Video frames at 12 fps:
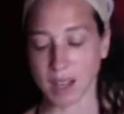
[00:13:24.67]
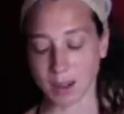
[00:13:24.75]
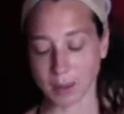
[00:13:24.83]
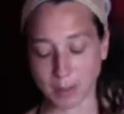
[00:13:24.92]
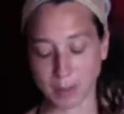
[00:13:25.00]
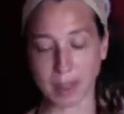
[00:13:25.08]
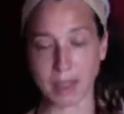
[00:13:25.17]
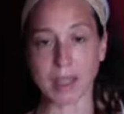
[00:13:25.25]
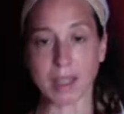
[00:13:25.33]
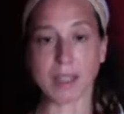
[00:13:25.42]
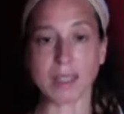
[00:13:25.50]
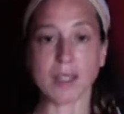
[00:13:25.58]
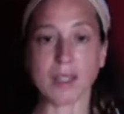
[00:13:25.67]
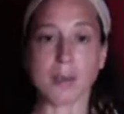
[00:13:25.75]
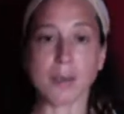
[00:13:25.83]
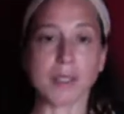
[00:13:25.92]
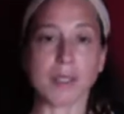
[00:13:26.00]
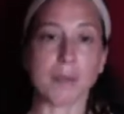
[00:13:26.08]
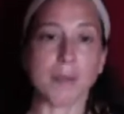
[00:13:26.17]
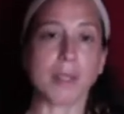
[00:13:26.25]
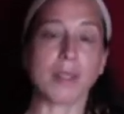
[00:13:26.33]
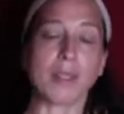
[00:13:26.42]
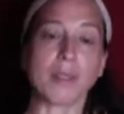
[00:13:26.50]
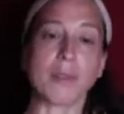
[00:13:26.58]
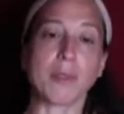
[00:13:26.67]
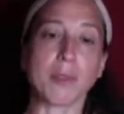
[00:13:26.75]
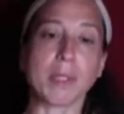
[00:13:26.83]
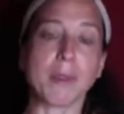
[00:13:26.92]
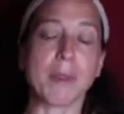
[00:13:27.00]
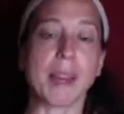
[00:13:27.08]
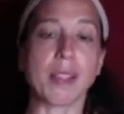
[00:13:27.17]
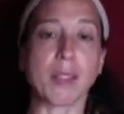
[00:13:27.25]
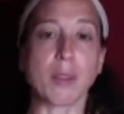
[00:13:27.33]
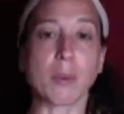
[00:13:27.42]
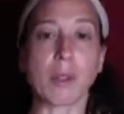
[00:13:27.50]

All right, we're gonna start with some Piriformis Magic.